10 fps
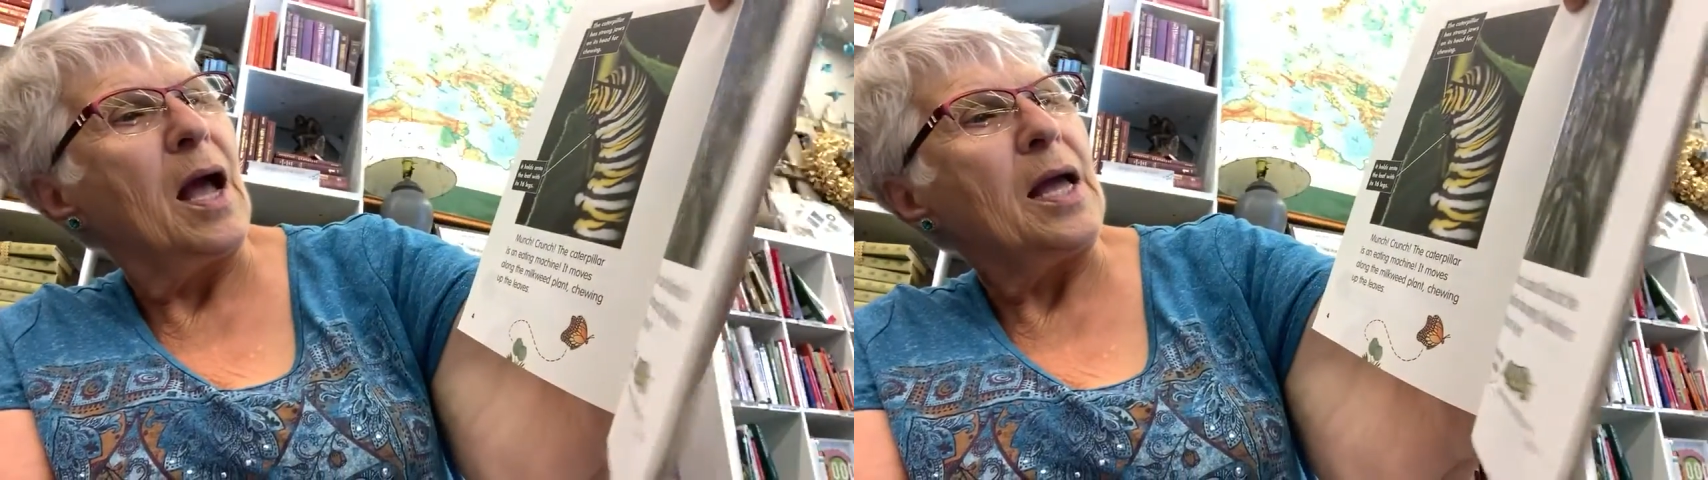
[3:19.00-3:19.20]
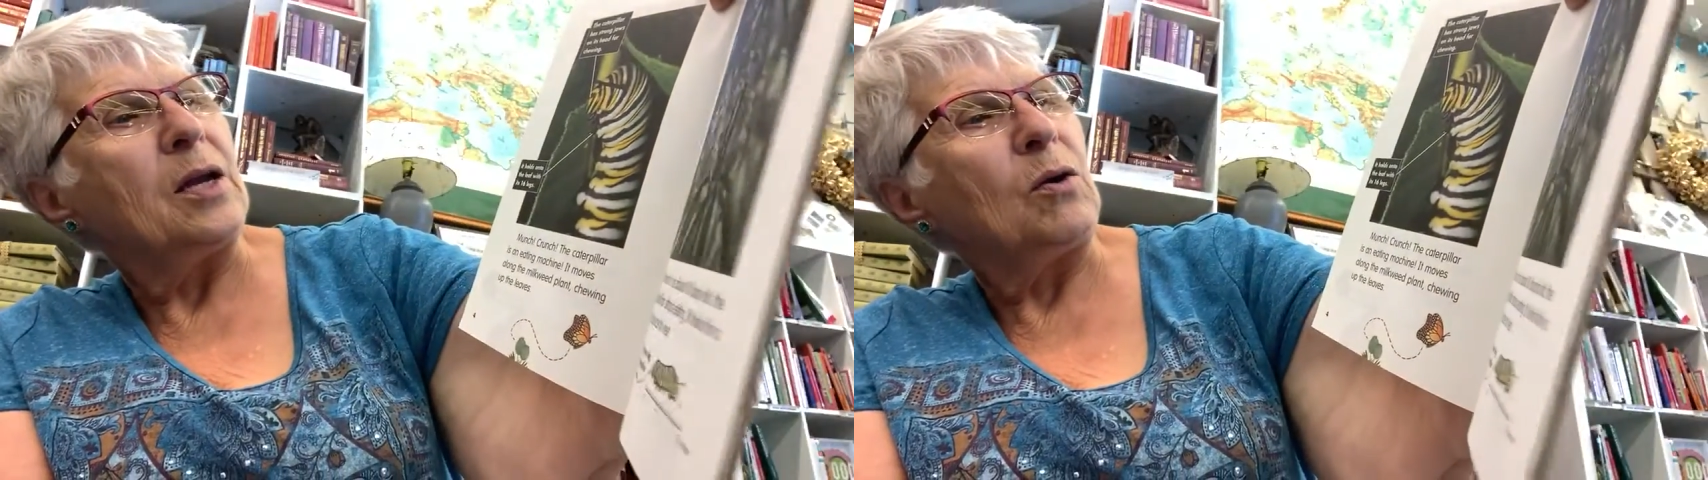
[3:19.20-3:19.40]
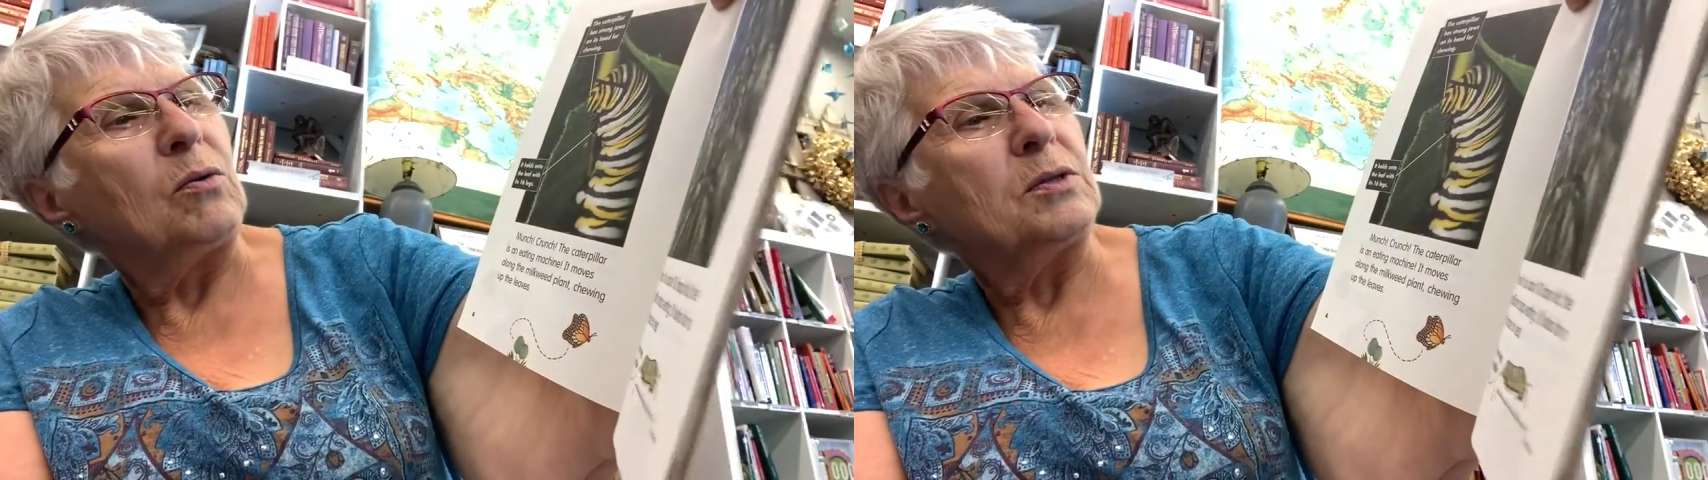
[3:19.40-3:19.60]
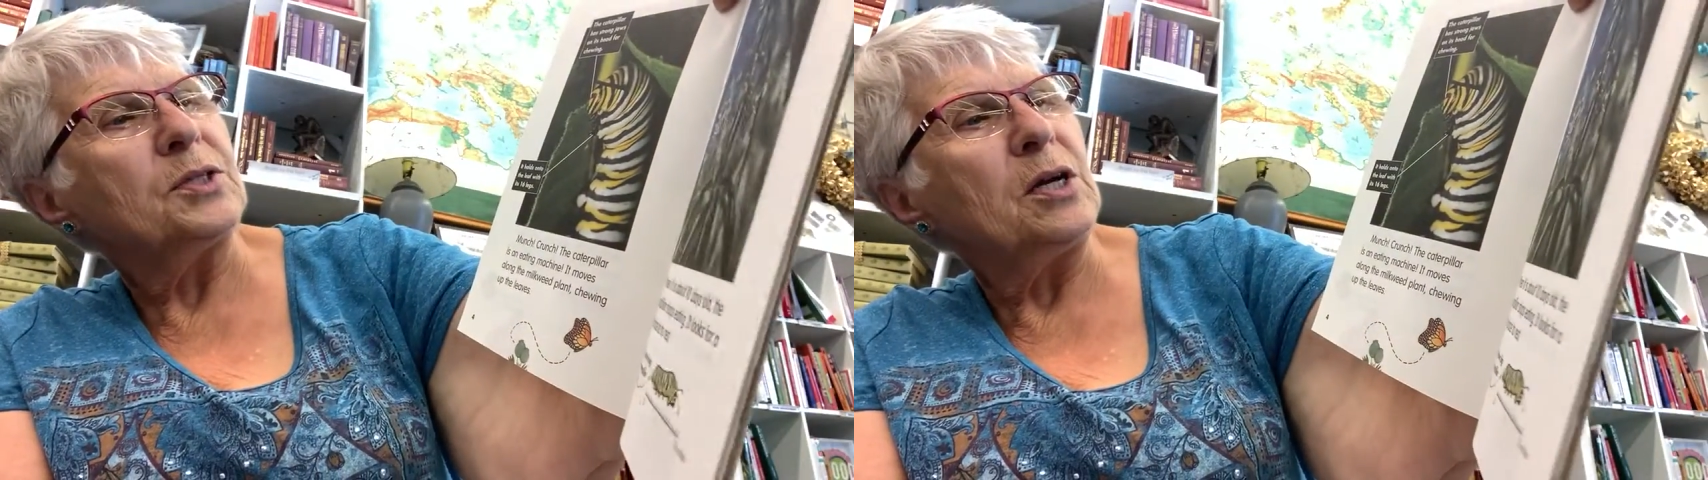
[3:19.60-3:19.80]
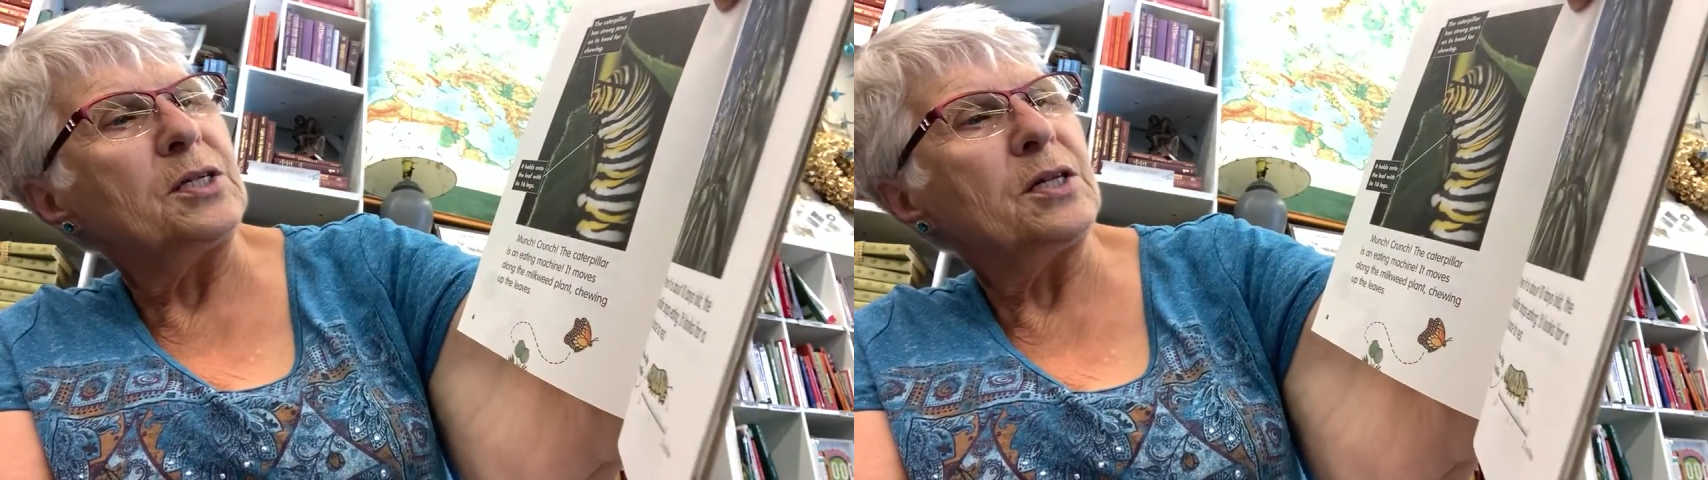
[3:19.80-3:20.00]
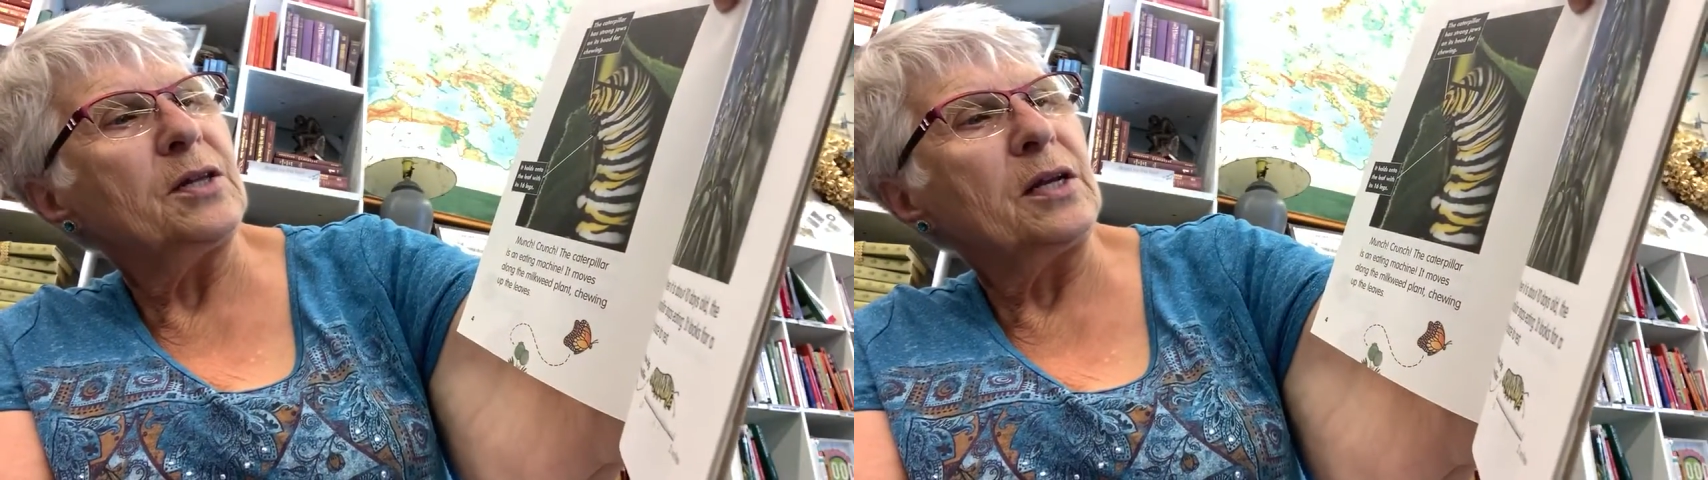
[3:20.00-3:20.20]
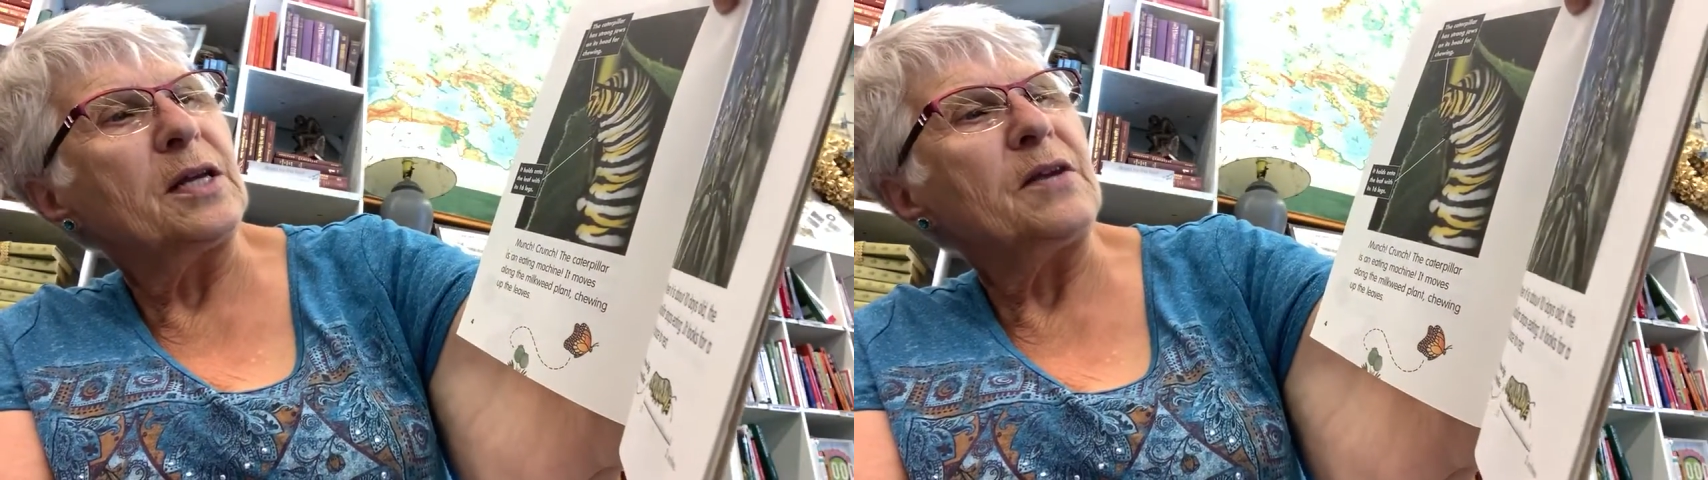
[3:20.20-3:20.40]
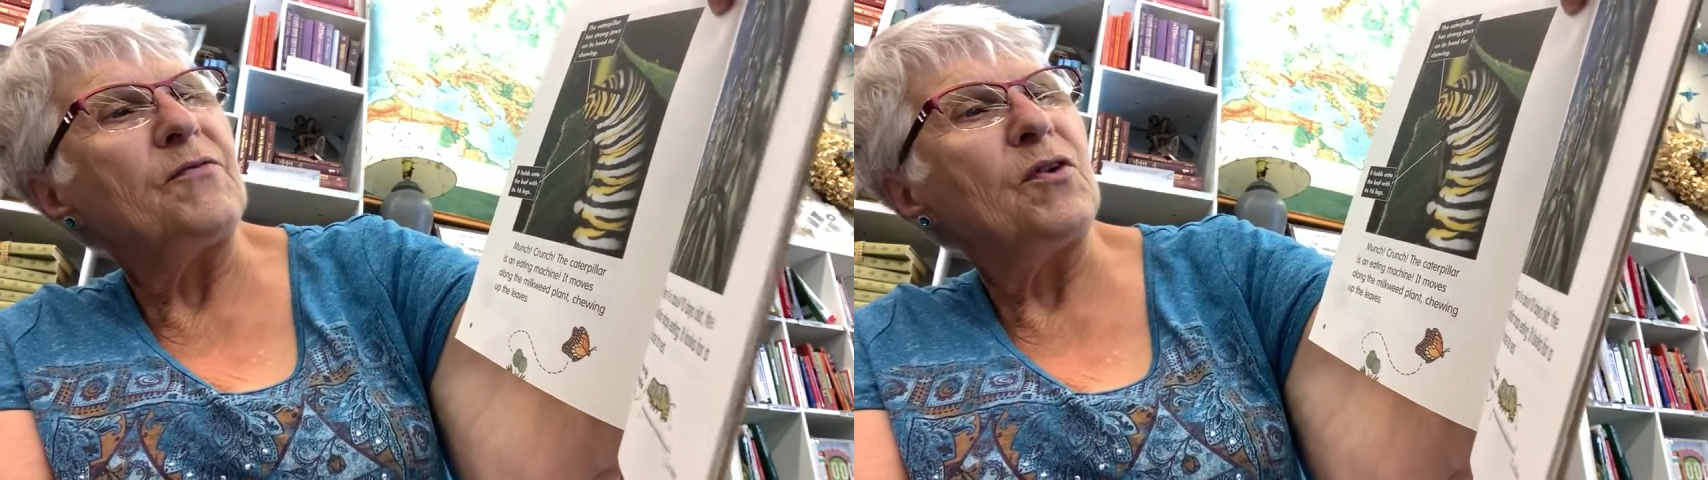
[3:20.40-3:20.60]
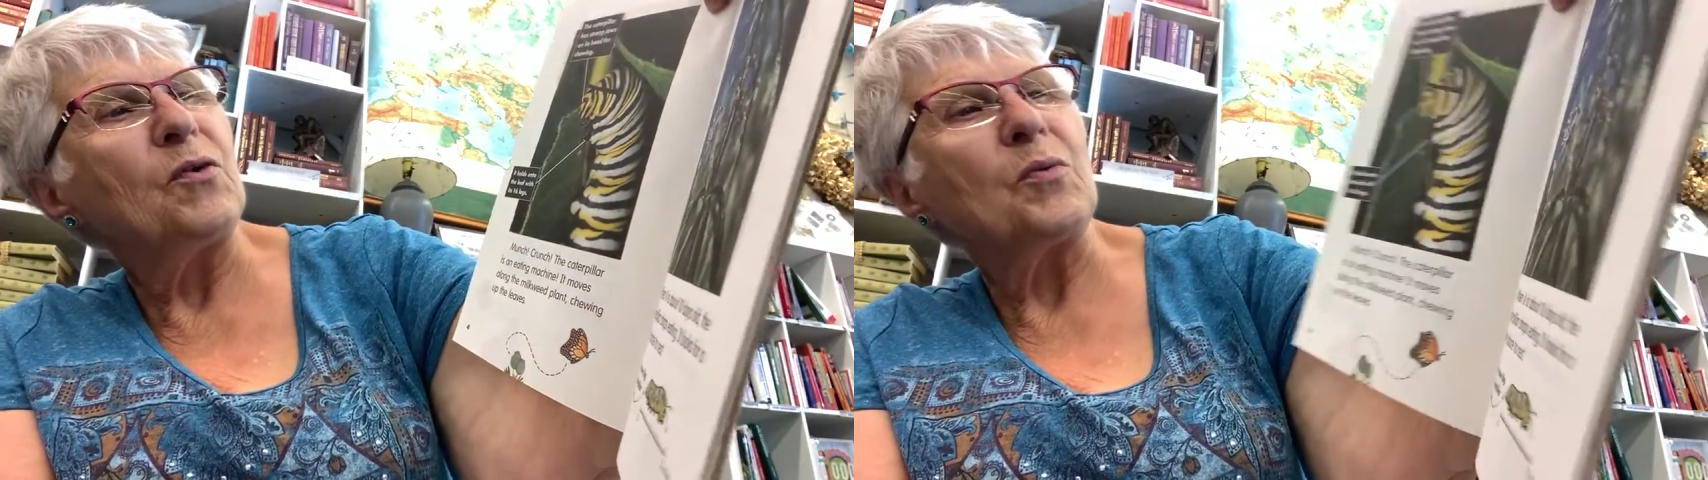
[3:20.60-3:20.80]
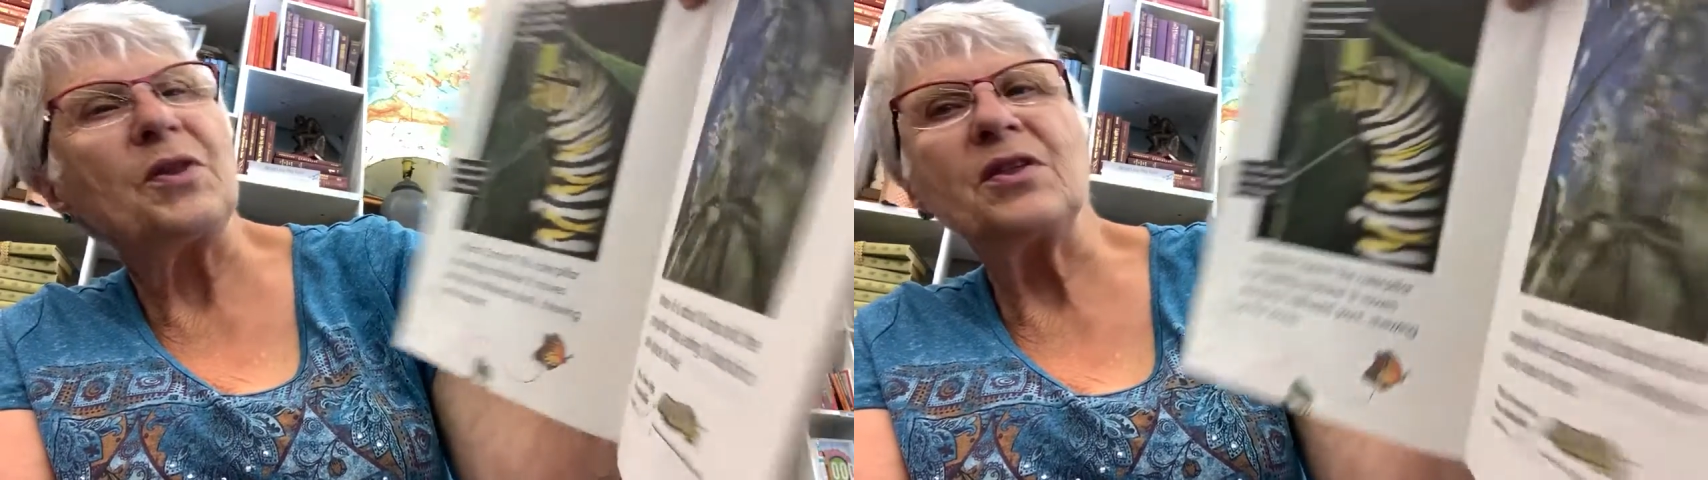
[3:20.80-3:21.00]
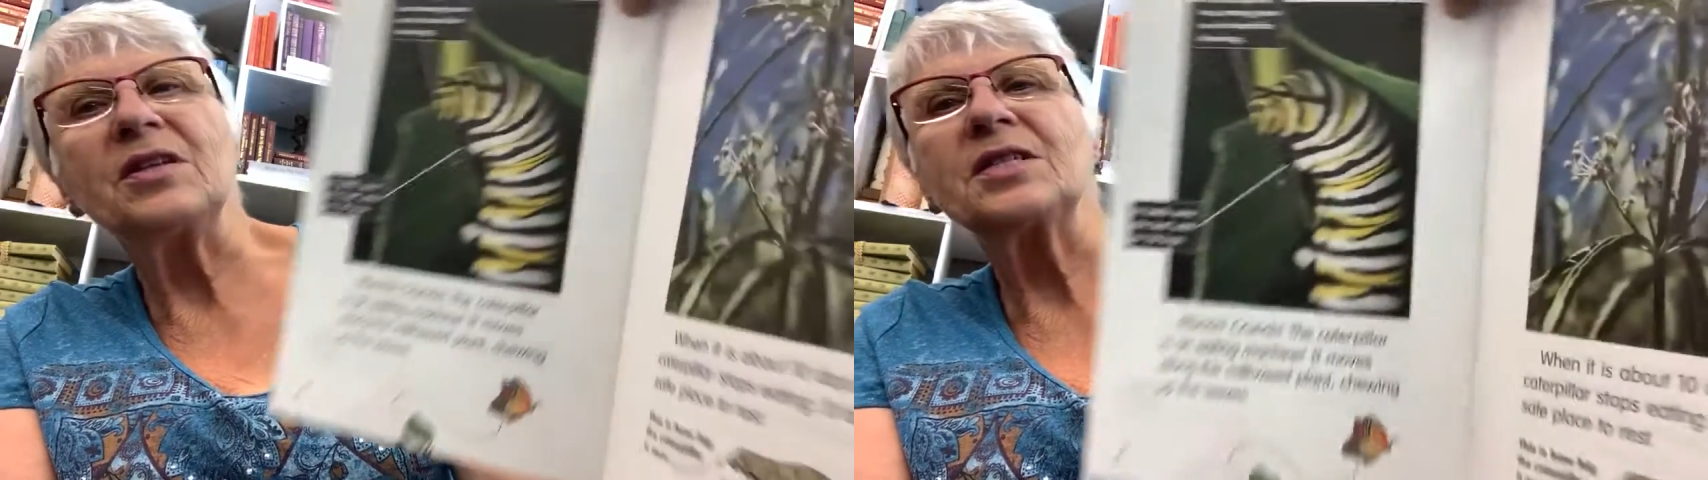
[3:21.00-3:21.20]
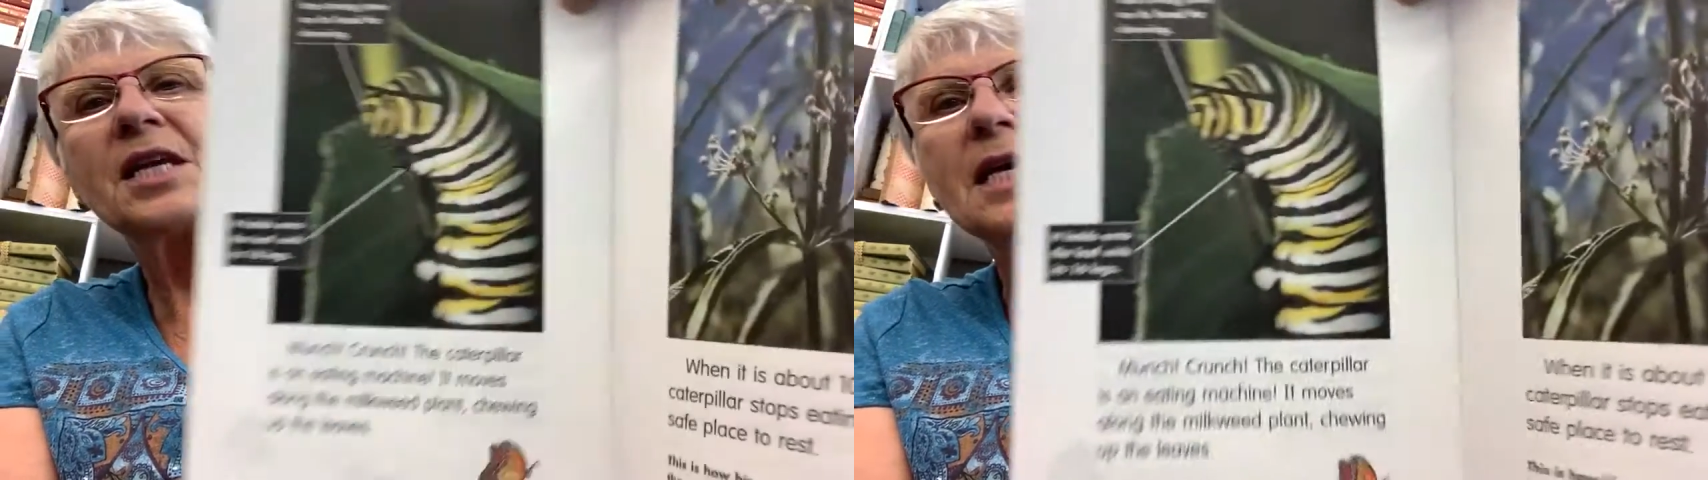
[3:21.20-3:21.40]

It holds onto the leaf with its